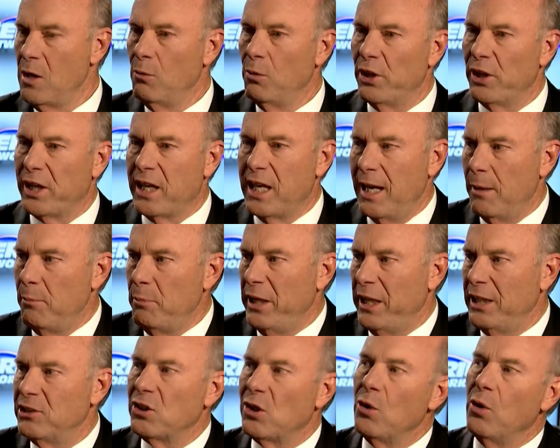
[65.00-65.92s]
Well, the
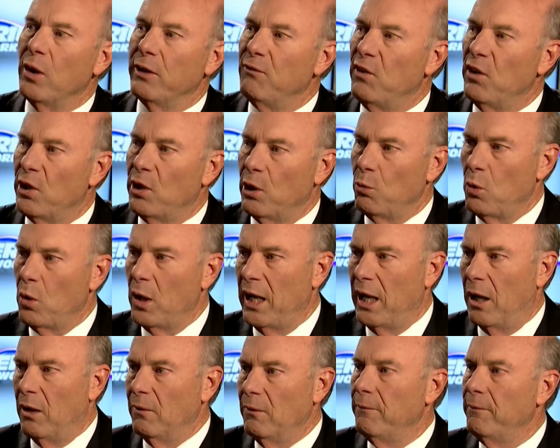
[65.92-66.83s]
campaign's going very
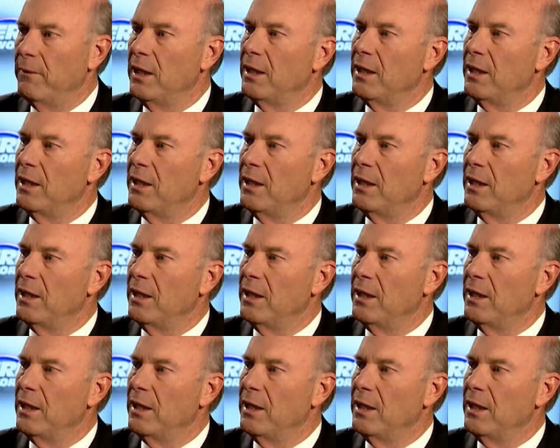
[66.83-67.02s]
well,